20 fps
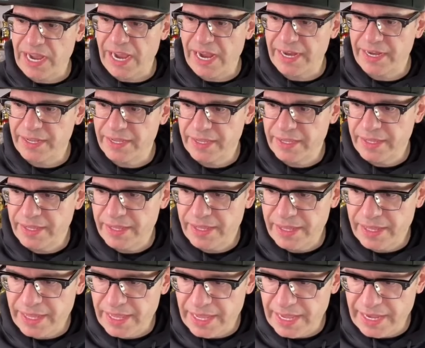side,
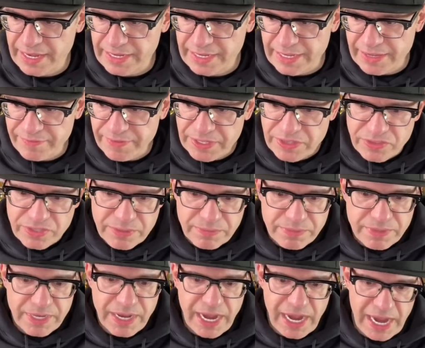and give it
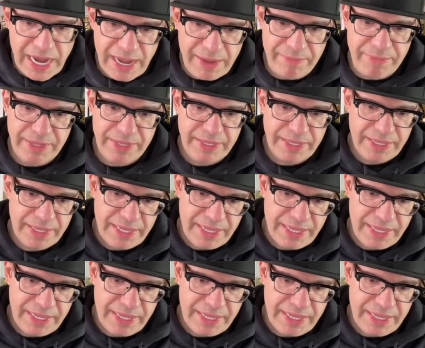some time.